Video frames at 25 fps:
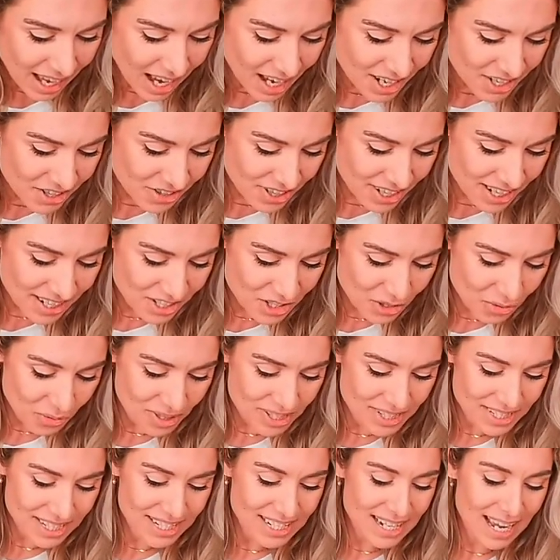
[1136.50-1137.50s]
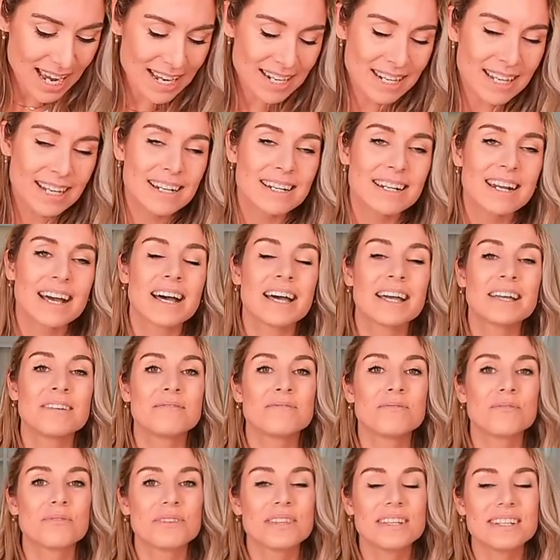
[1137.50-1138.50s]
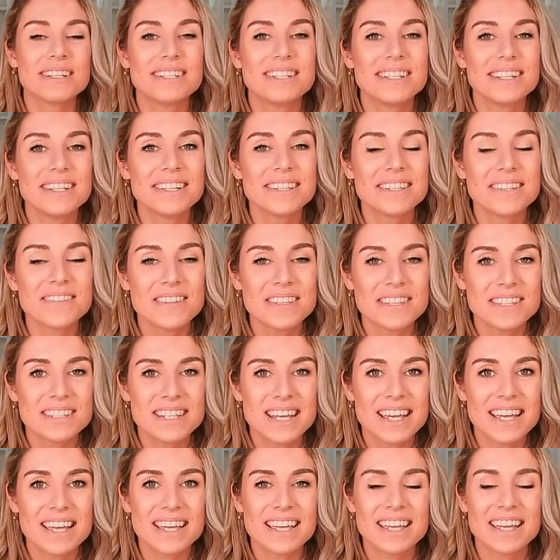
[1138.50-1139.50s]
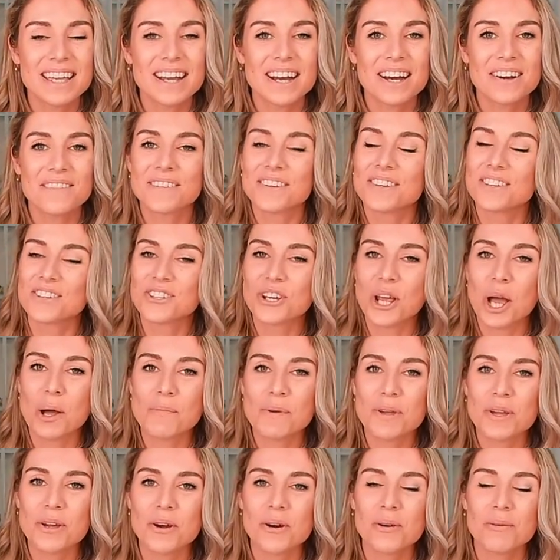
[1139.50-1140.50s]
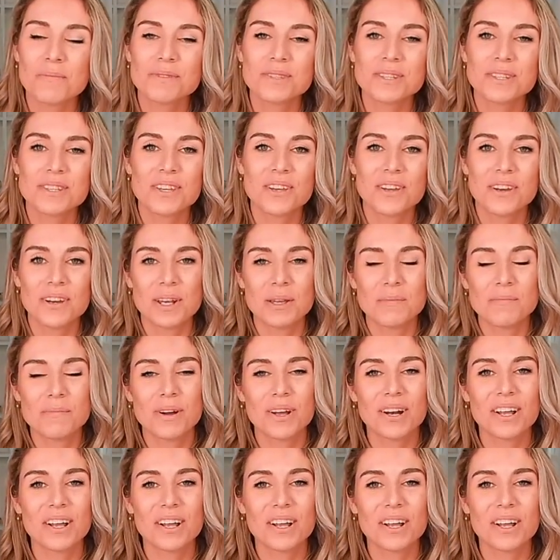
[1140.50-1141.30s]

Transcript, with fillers: 129.99 for the deal of the day here. If you're shopping home security